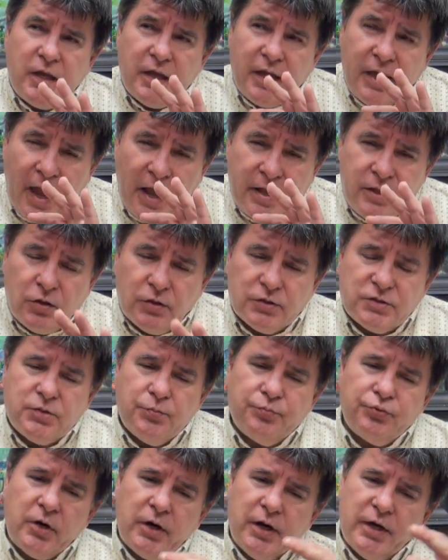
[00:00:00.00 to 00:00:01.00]
again not
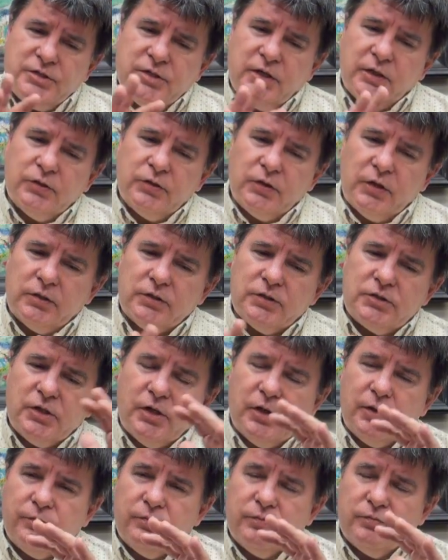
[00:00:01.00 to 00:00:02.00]
surprising that
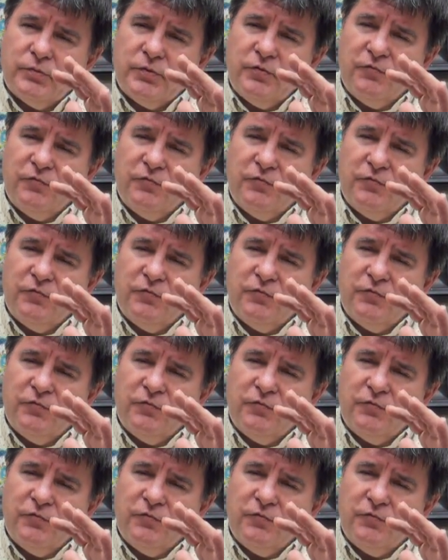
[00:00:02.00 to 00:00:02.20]
um,